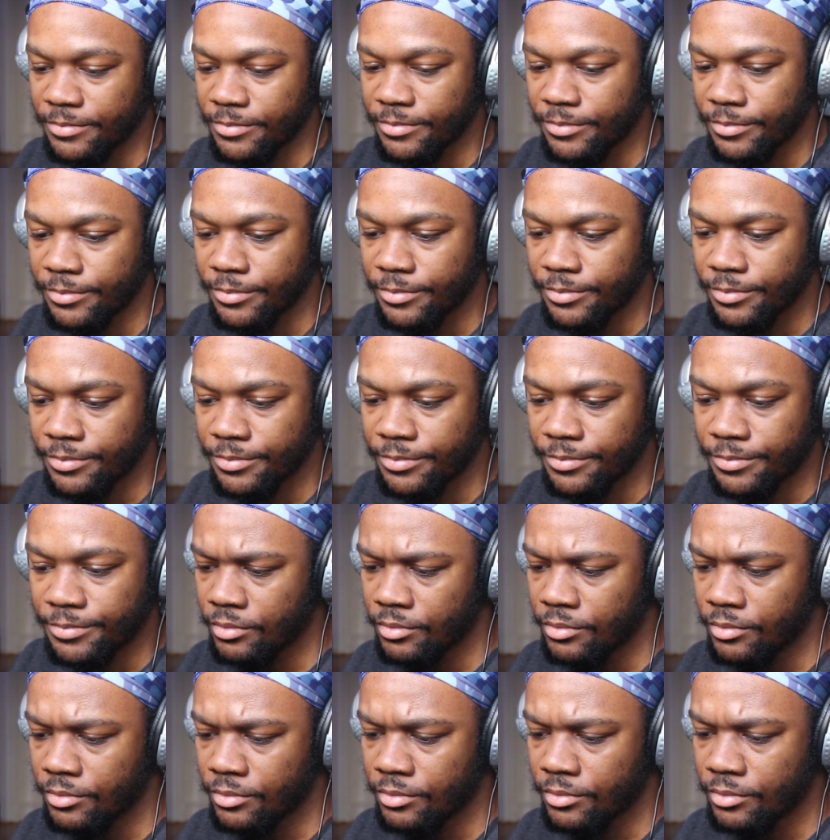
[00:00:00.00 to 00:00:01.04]

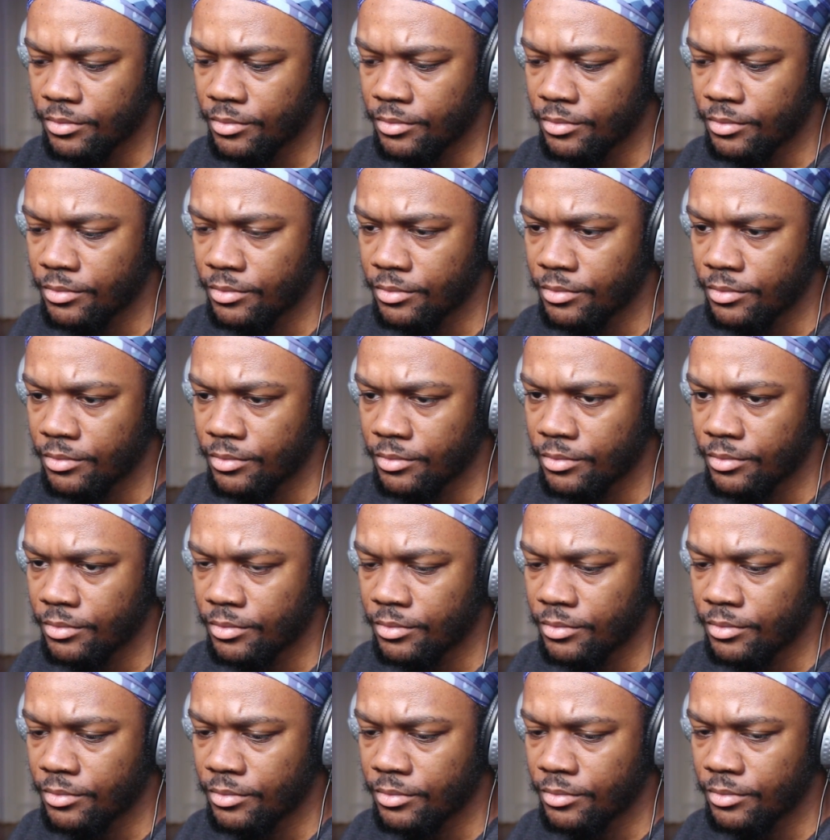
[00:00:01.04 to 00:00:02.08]

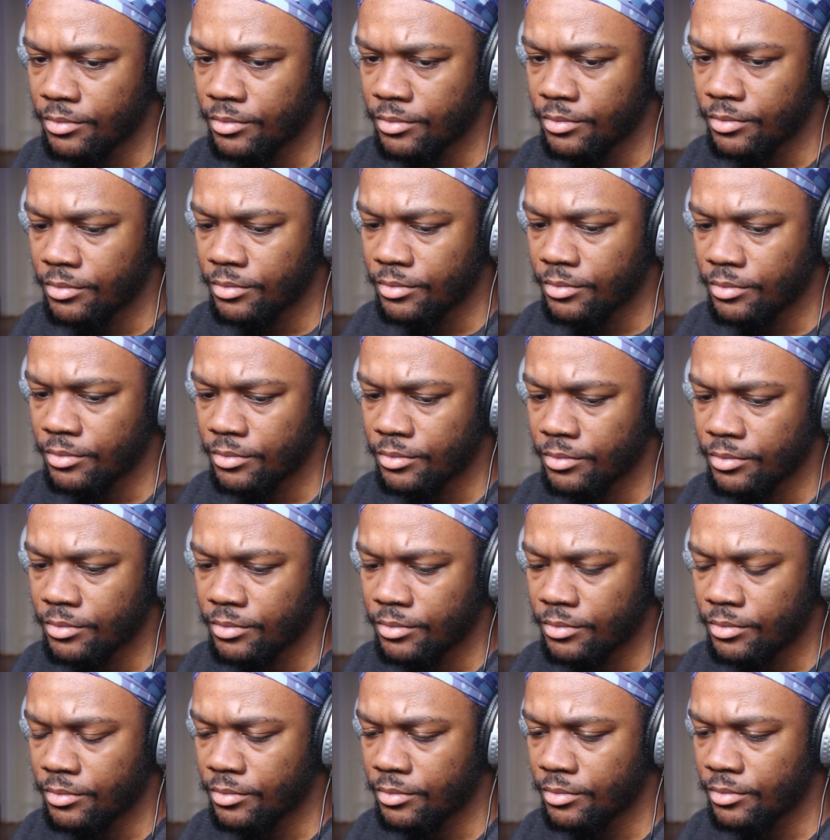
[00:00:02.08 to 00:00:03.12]

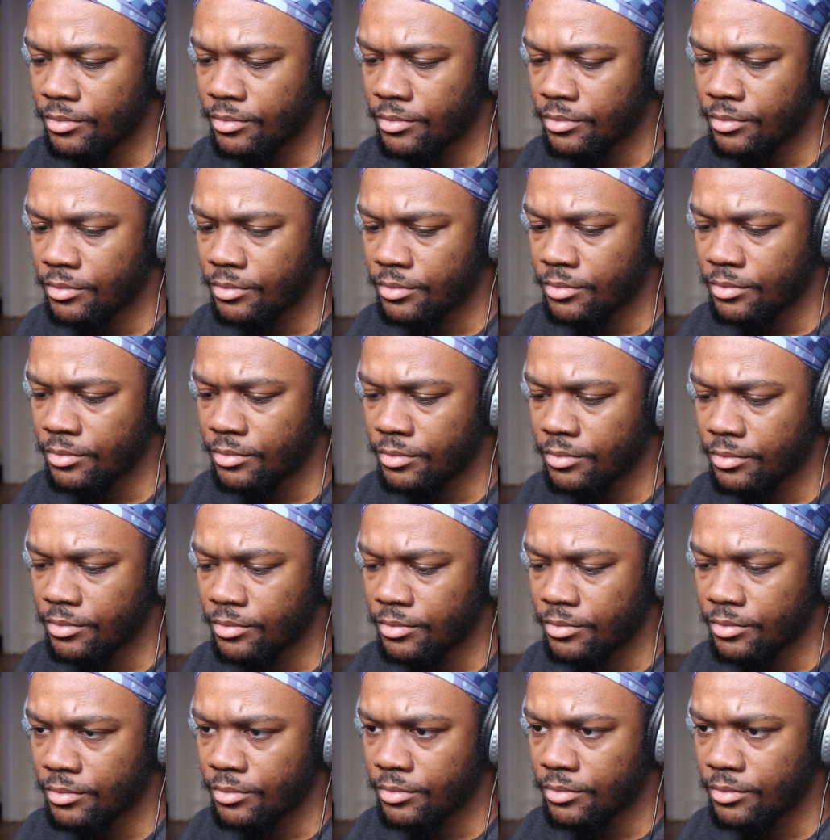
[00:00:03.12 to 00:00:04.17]

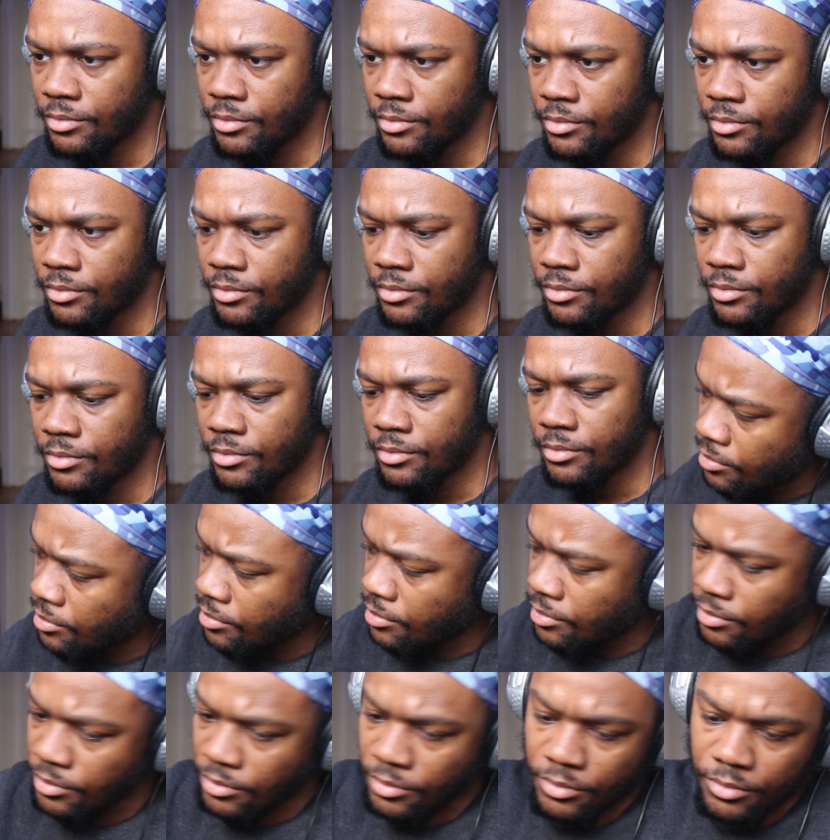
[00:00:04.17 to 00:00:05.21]

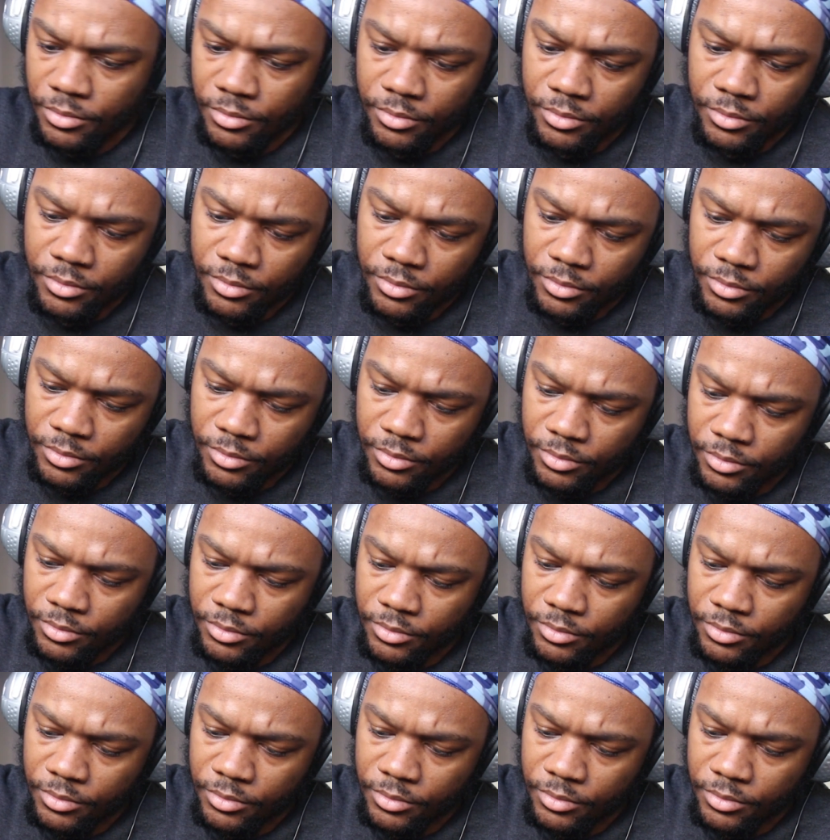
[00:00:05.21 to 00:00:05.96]
No one is speaking in this clip.